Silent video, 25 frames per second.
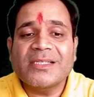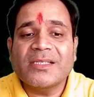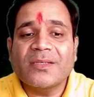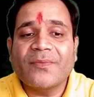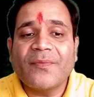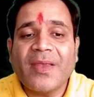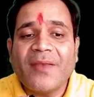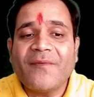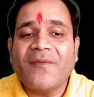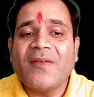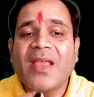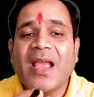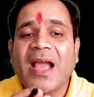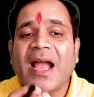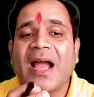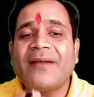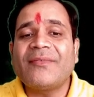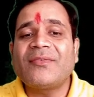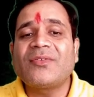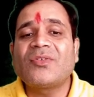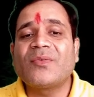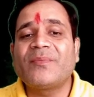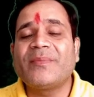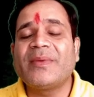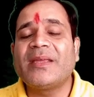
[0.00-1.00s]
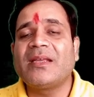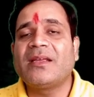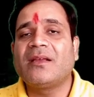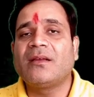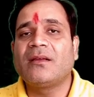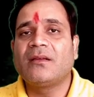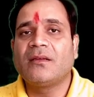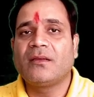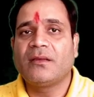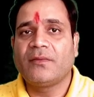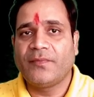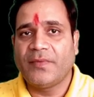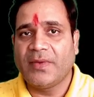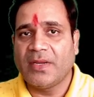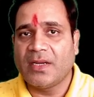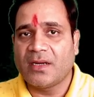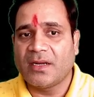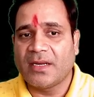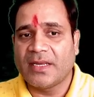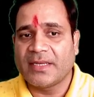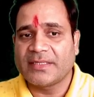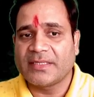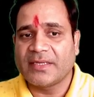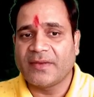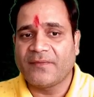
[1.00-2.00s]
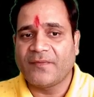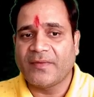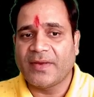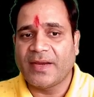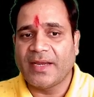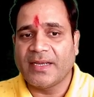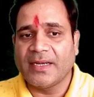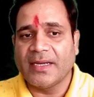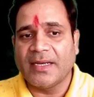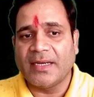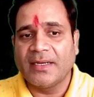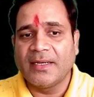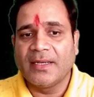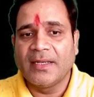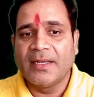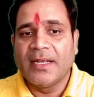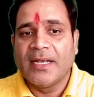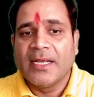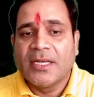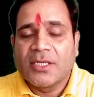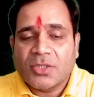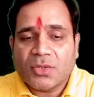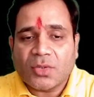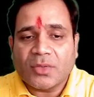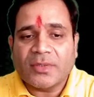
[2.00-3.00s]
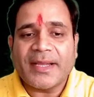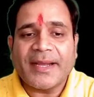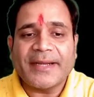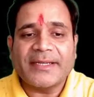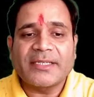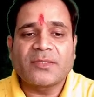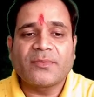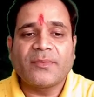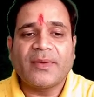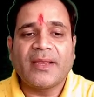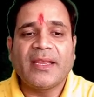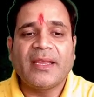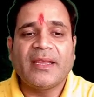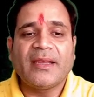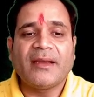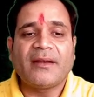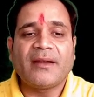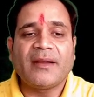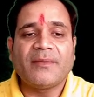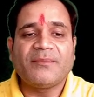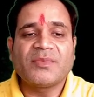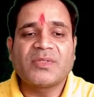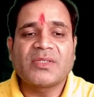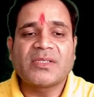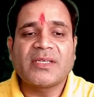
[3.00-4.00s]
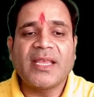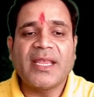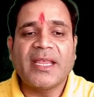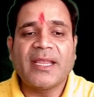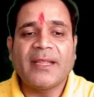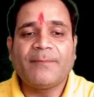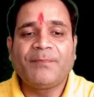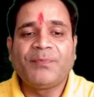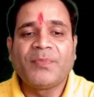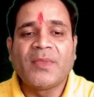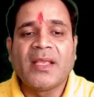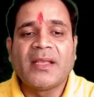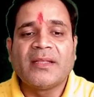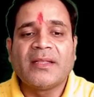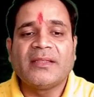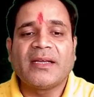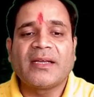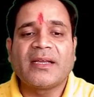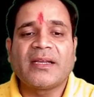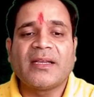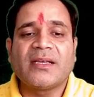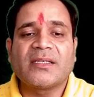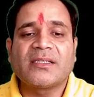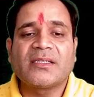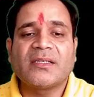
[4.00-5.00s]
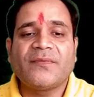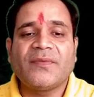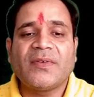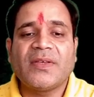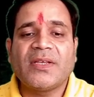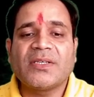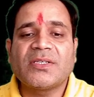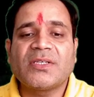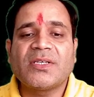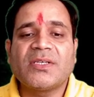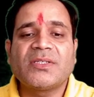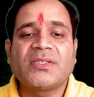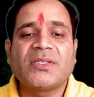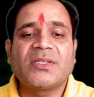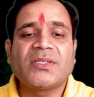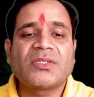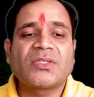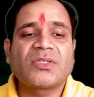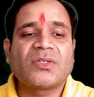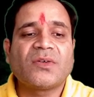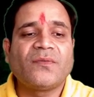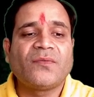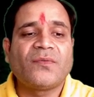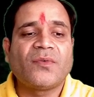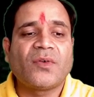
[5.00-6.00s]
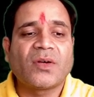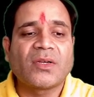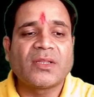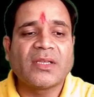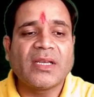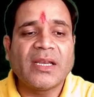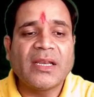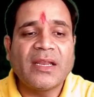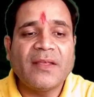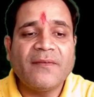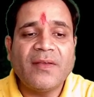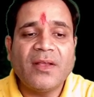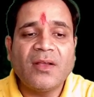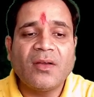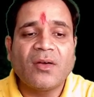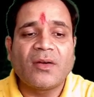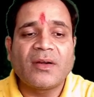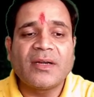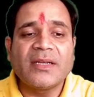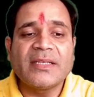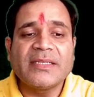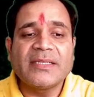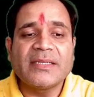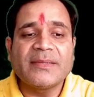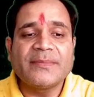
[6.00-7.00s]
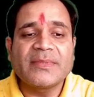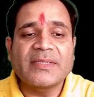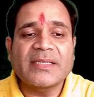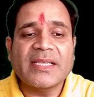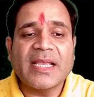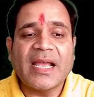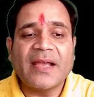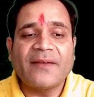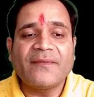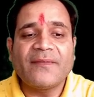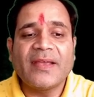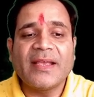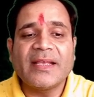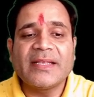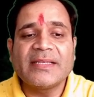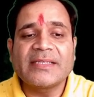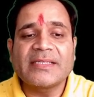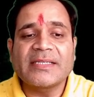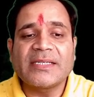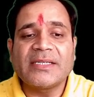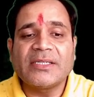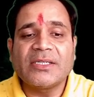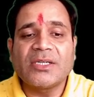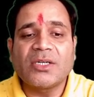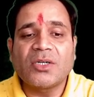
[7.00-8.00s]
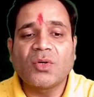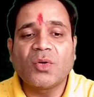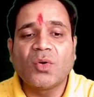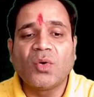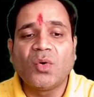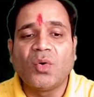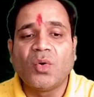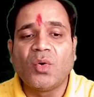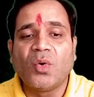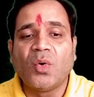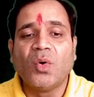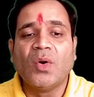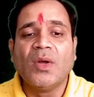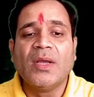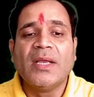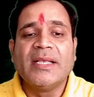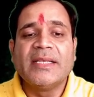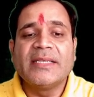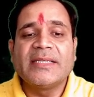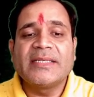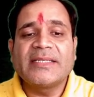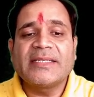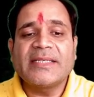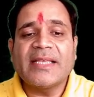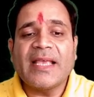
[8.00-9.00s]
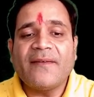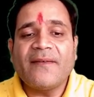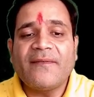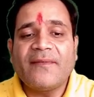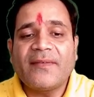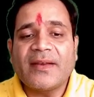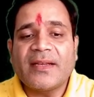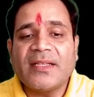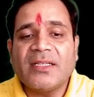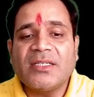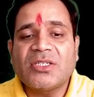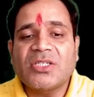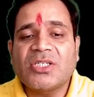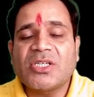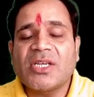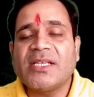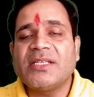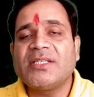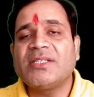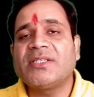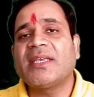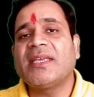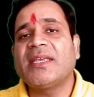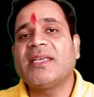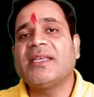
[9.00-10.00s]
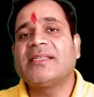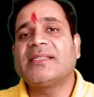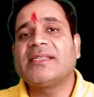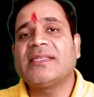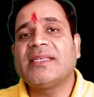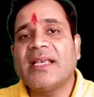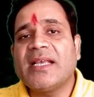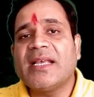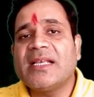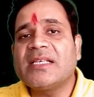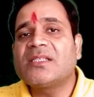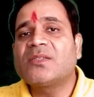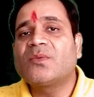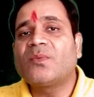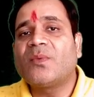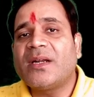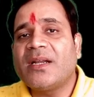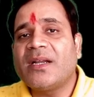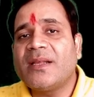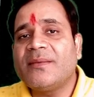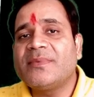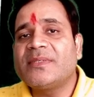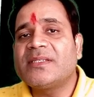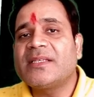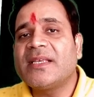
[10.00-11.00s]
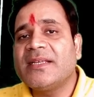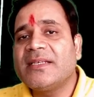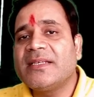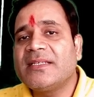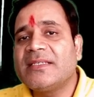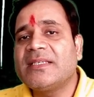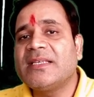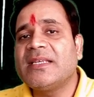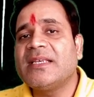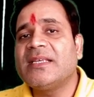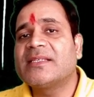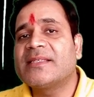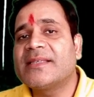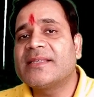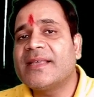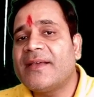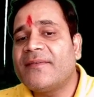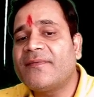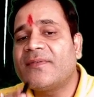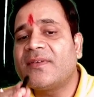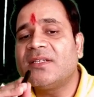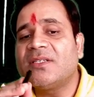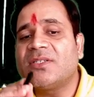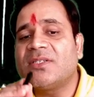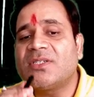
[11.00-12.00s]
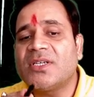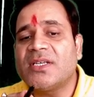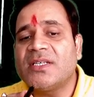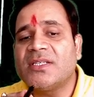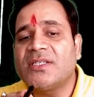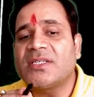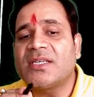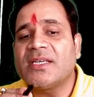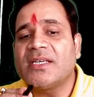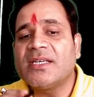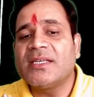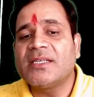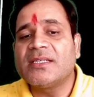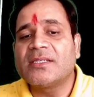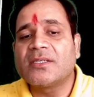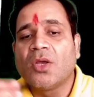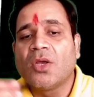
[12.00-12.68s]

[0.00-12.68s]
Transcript: way we have to be classified na. So that's why here I'm saying the classification system for the living organisms have hence undergo several changes. Yes, what I'm saying, see, several changes